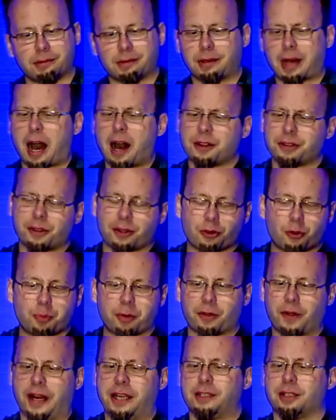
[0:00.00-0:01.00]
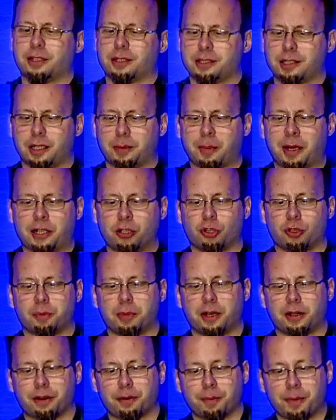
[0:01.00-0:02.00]
other operators that might not
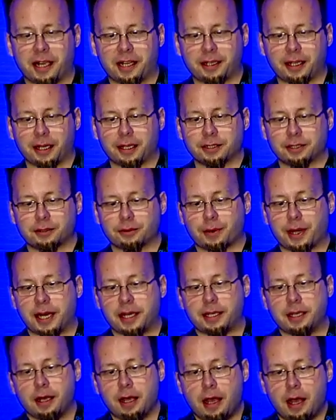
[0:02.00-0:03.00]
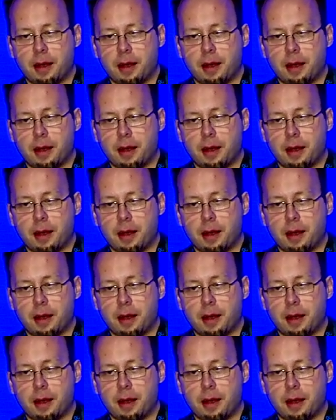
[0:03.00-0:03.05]
be arithmetics, right?